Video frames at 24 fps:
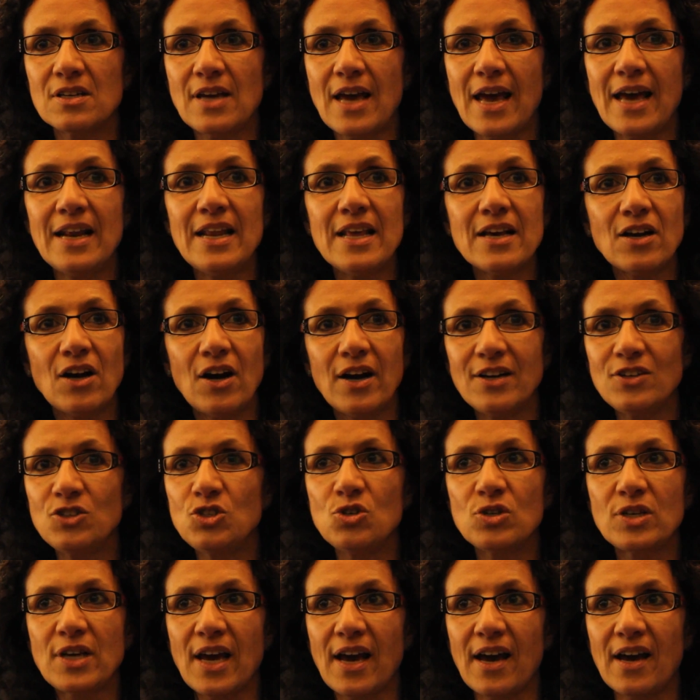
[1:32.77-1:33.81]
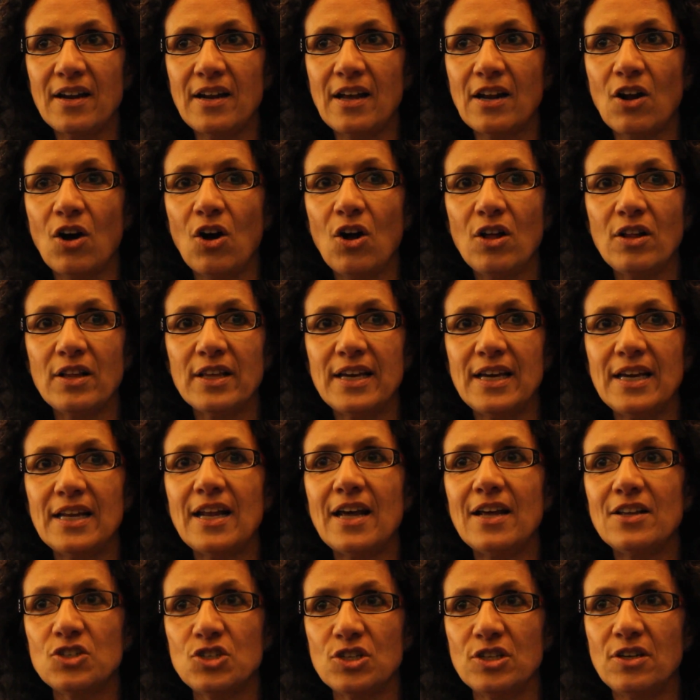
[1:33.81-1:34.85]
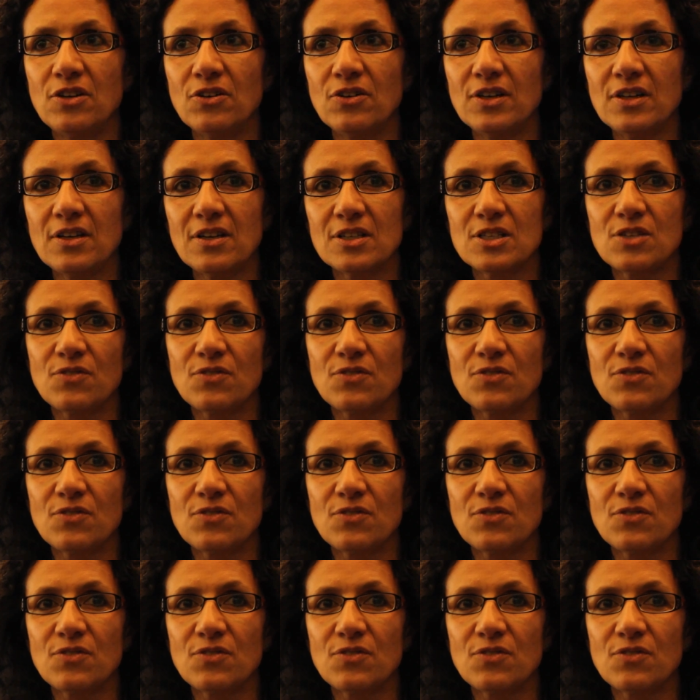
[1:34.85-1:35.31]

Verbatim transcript: any kind you can at all in engineering.